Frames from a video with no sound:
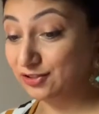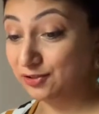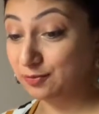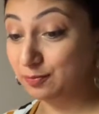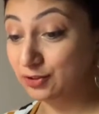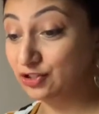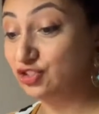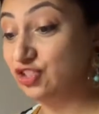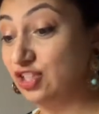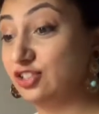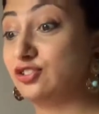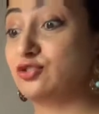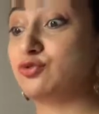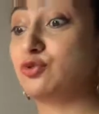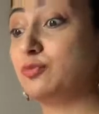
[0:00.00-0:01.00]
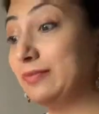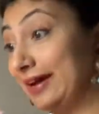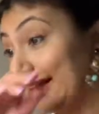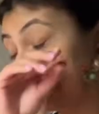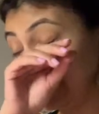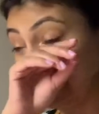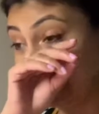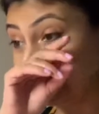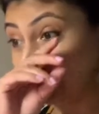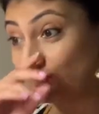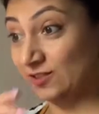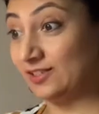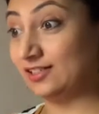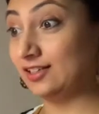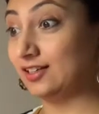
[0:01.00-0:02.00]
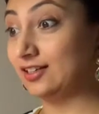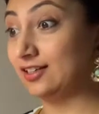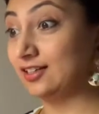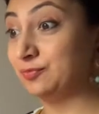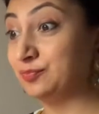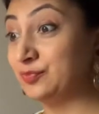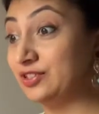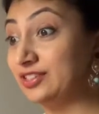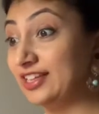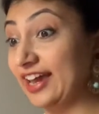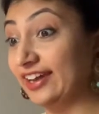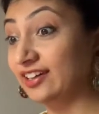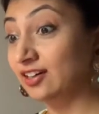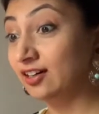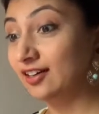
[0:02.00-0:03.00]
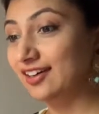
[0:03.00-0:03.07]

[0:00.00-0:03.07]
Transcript: to purchase the Romance Angel deck,